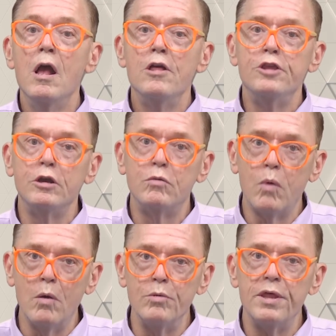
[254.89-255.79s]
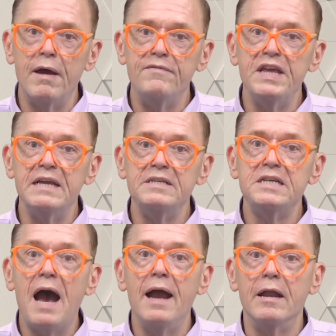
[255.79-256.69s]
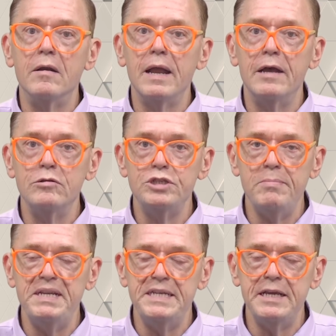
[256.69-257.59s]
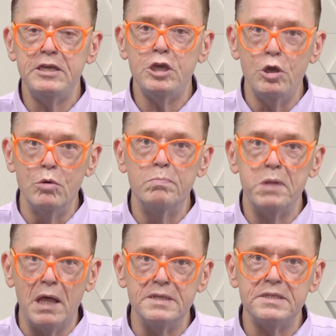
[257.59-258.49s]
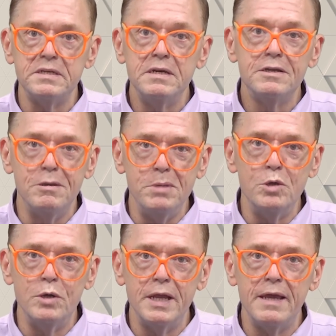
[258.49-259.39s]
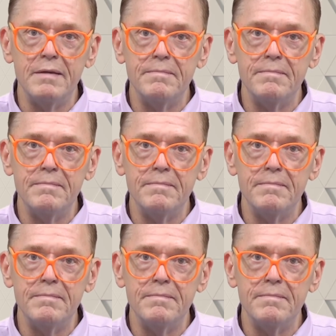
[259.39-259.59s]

the growth of the entire LGBTQ plus community.